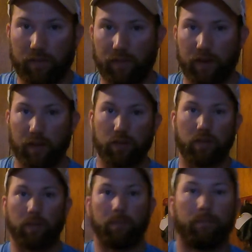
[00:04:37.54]

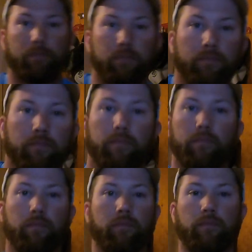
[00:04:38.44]
finished.
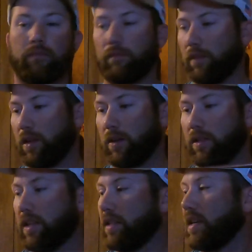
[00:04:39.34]
You know,
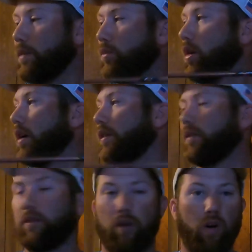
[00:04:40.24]
it's that same rod,
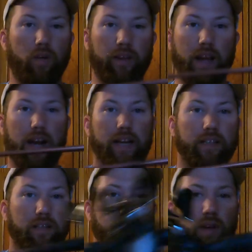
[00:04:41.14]
all the
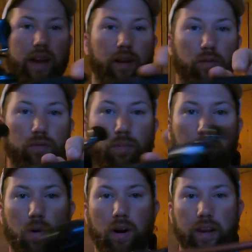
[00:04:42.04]
guides, handles put
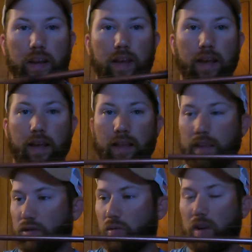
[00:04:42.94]
on it.
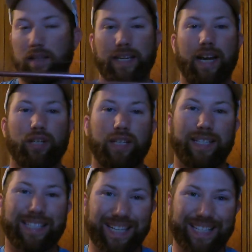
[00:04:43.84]
This rod is actually
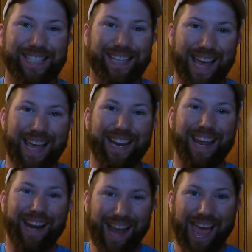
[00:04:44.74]

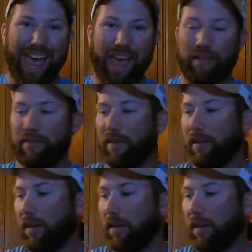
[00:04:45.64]
6'10" and a half.